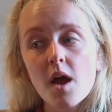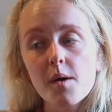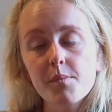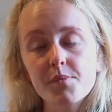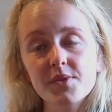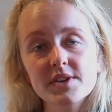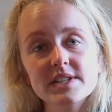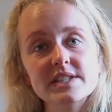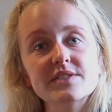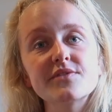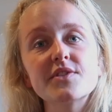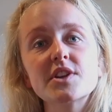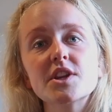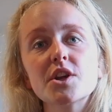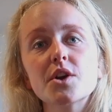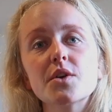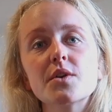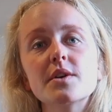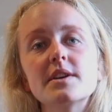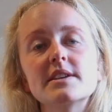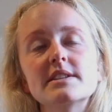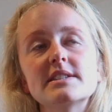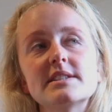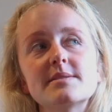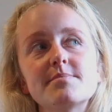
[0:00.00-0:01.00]
this video
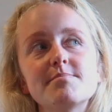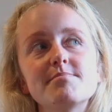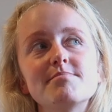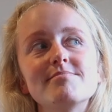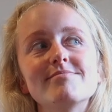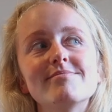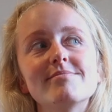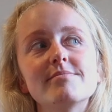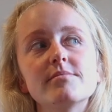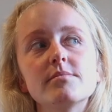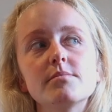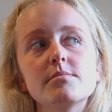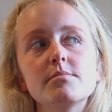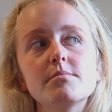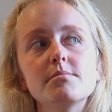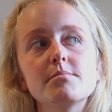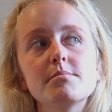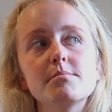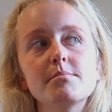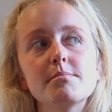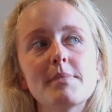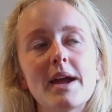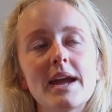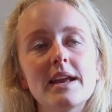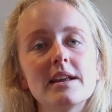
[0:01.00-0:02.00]
is
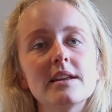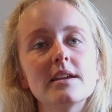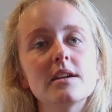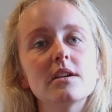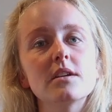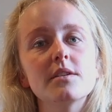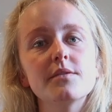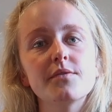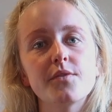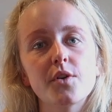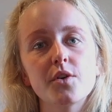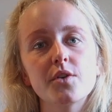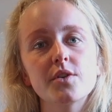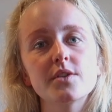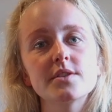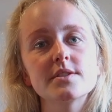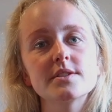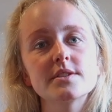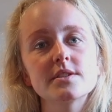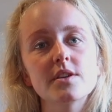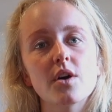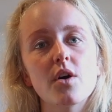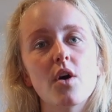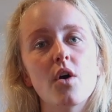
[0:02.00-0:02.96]
mainly going to focus